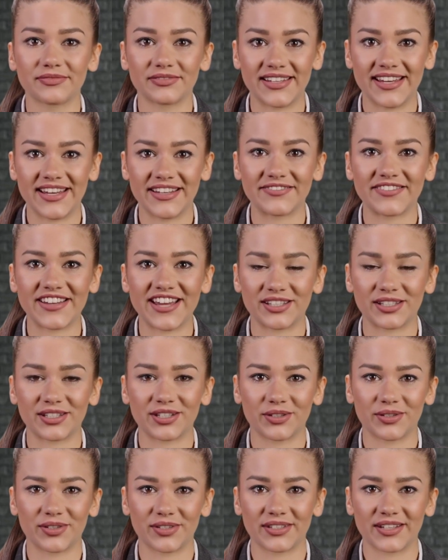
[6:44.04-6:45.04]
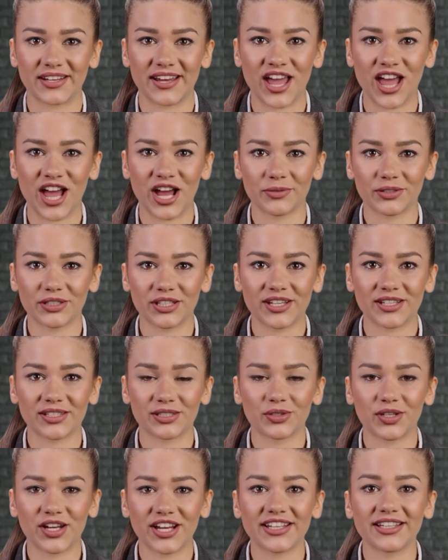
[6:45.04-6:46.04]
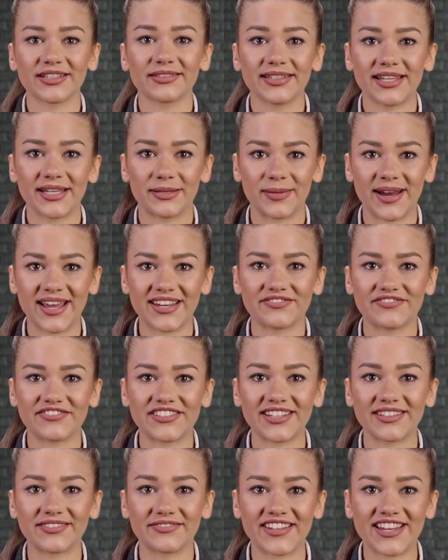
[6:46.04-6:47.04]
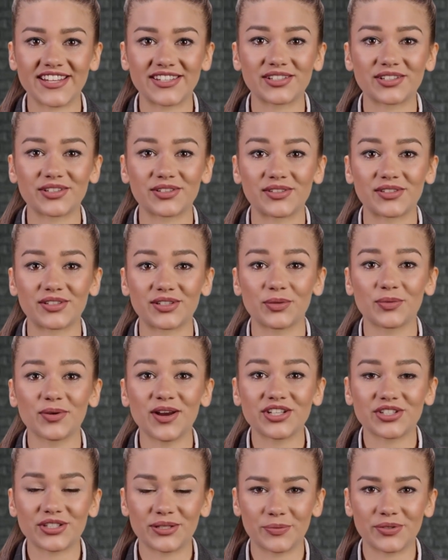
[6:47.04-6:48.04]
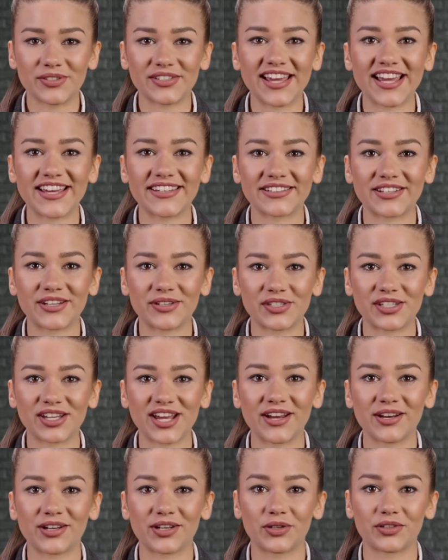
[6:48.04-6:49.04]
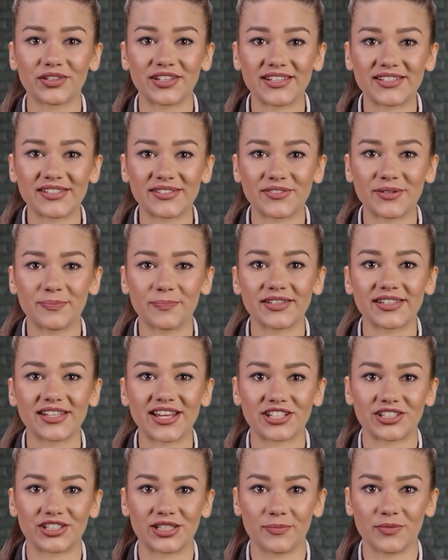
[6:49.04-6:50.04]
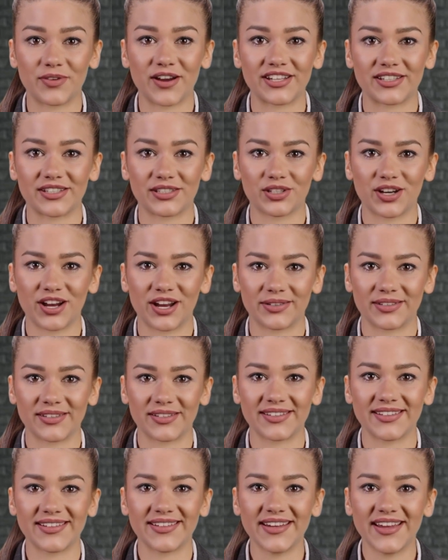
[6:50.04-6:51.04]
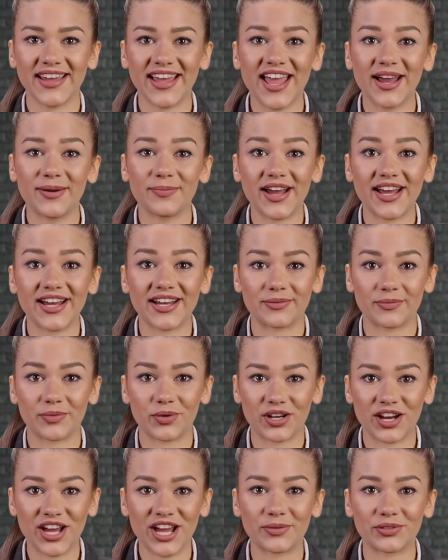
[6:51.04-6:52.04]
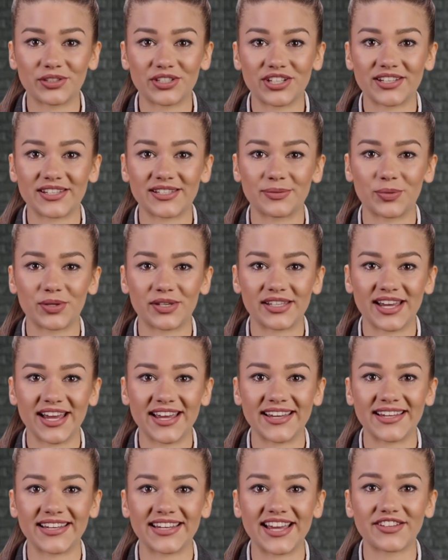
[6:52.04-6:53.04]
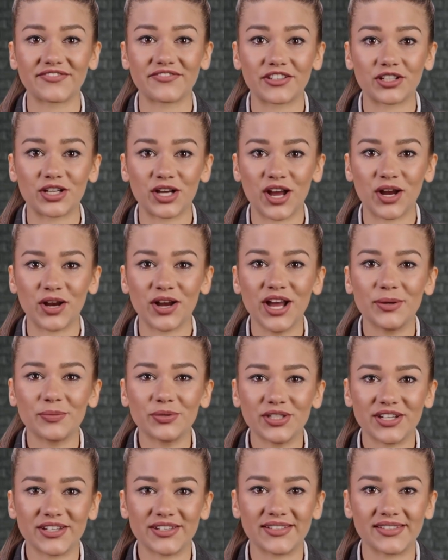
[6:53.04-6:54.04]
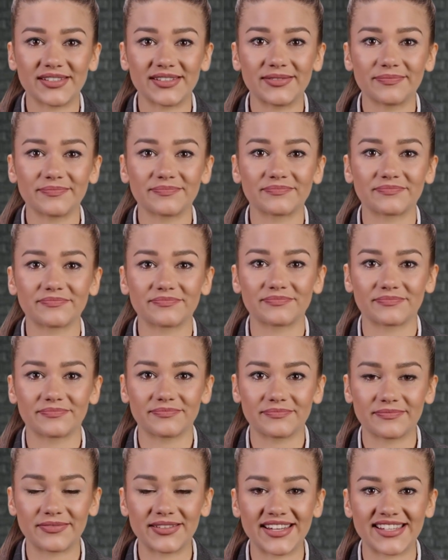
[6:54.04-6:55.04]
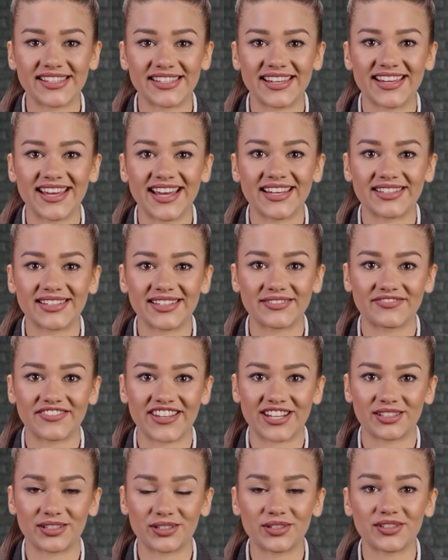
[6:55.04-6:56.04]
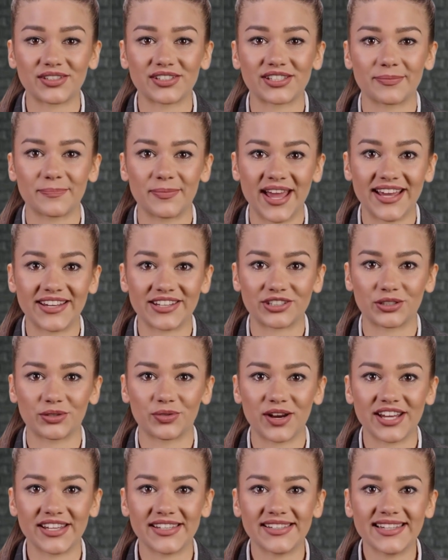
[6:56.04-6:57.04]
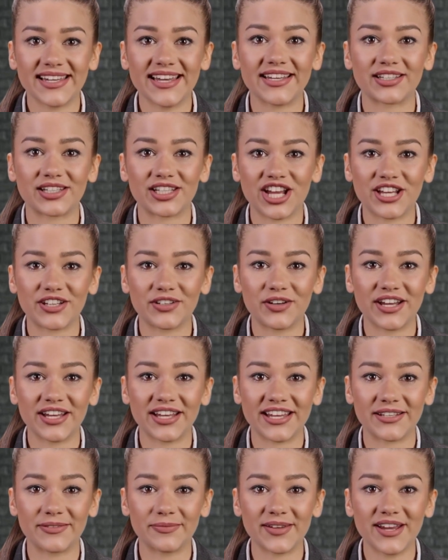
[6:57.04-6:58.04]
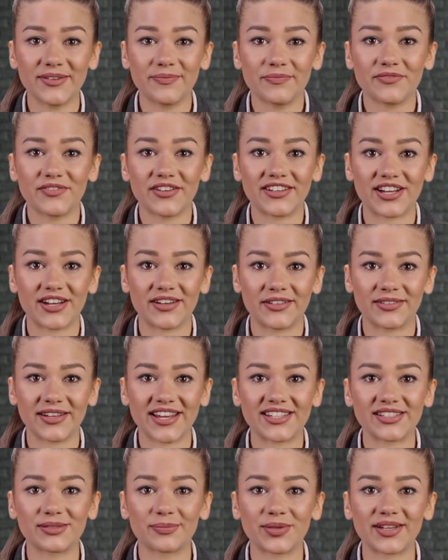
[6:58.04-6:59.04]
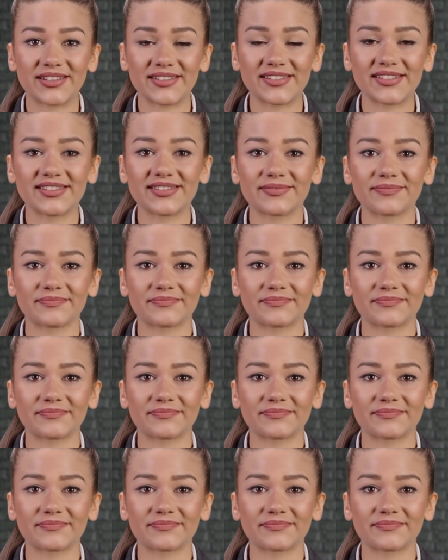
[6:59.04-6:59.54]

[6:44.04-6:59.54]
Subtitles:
Investors. Options trading can benefit investors who want to protect their stock holdings from potential price drops by buying put options or selling covered call options. This allows investors to manage risk and generate income from their investments.